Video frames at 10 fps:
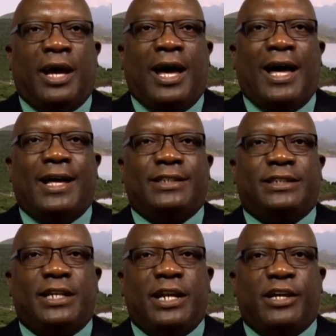
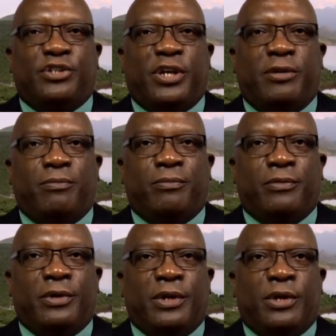As a nation,
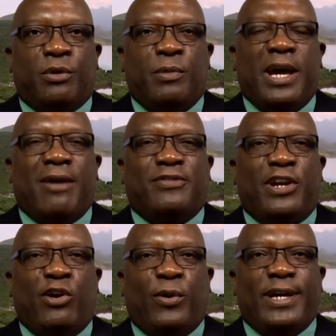we have
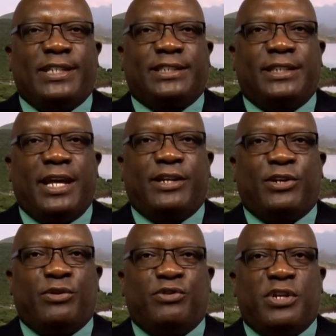the lowest
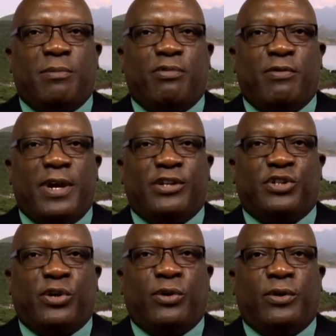debt-to-GDP
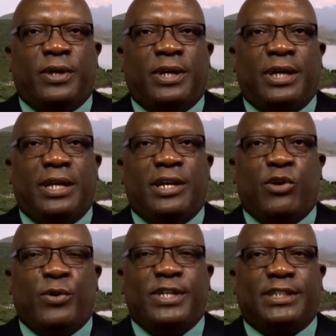ratio in the
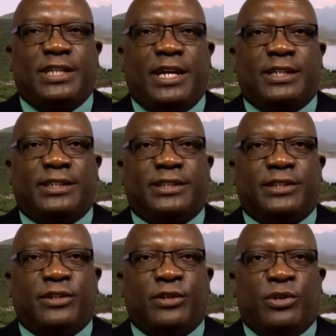OECS.